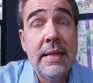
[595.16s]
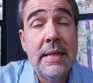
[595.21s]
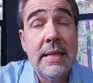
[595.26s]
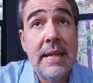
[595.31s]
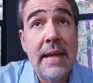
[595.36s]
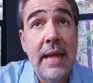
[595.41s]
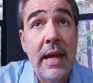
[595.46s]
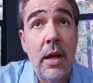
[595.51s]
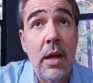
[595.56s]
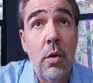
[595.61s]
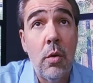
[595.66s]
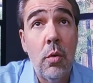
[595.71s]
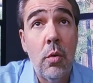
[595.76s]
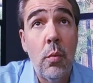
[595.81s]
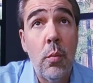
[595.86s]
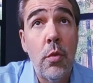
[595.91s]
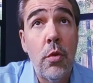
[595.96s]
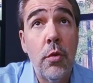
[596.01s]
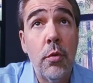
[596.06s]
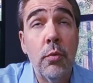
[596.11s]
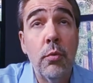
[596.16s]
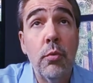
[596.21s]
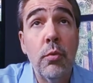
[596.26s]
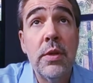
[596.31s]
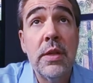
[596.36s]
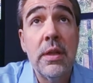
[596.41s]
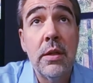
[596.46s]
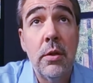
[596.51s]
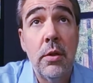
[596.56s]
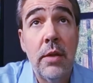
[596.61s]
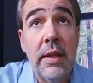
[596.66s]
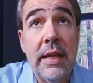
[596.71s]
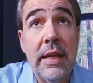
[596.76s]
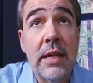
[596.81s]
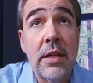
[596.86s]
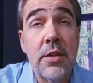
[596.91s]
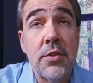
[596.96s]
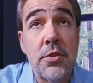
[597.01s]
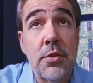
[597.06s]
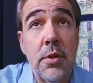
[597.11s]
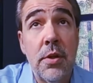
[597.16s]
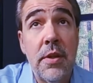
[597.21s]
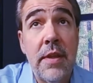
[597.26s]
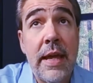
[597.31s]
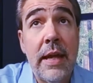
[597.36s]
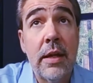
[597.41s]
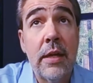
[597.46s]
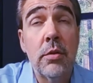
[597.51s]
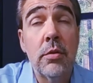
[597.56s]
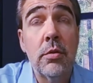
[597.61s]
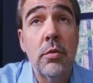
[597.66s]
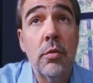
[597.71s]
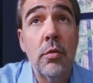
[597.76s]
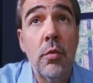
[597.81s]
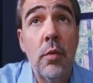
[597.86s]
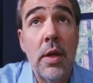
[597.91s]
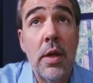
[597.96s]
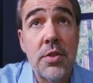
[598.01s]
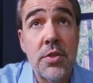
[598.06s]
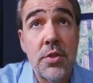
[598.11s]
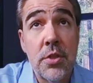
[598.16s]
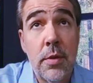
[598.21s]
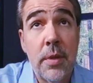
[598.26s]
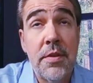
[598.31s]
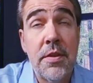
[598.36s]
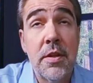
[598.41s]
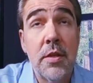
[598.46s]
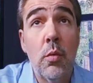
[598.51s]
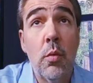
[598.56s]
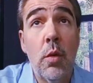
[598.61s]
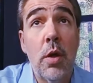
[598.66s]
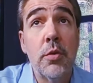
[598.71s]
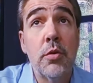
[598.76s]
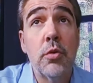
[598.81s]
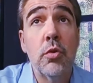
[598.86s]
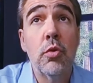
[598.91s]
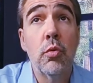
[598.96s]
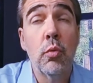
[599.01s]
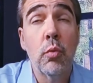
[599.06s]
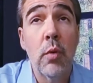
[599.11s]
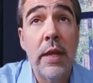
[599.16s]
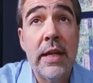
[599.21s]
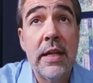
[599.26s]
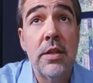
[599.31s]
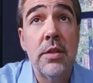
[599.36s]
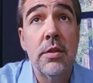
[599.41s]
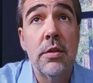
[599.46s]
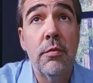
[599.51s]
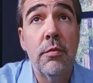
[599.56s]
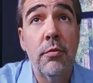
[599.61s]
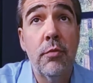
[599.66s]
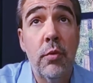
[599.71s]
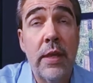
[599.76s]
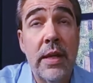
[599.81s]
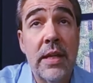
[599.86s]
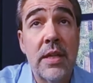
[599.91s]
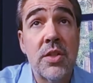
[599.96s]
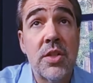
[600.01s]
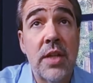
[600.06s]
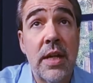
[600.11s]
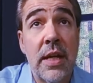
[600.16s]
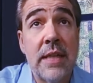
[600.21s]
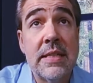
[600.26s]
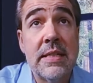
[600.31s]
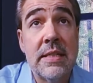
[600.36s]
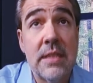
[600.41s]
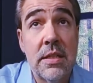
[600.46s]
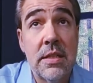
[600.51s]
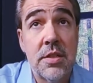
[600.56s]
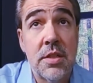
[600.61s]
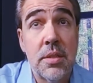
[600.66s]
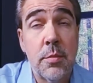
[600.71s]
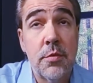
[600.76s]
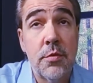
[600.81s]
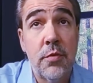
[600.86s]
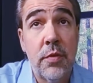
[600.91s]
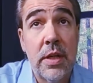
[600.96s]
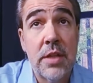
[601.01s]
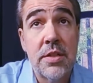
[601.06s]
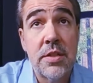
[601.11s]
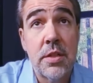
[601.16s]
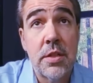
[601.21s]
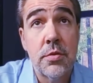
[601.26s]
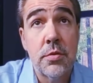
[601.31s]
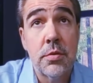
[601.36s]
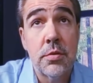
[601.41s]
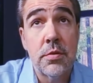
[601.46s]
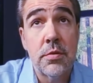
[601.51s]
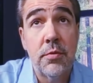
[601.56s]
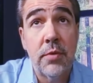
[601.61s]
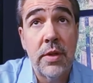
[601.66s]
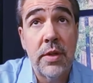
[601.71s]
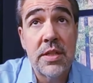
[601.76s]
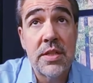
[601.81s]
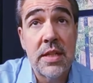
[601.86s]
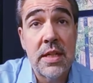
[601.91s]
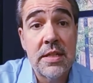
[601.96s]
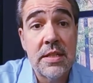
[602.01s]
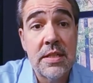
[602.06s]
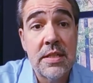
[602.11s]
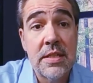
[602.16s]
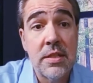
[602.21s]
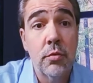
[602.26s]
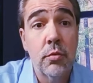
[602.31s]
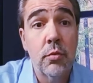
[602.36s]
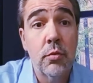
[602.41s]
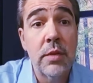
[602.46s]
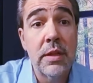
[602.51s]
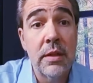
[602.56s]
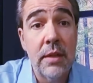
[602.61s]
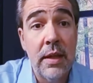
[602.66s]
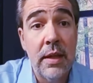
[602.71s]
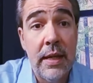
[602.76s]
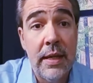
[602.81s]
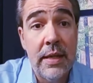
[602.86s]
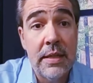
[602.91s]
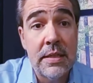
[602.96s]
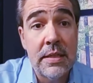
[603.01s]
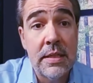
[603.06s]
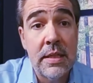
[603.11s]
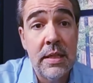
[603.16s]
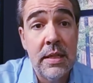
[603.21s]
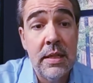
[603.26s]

Now, the real answer to that question, though, I think what great franchise systems, franchisors, and franchisees realize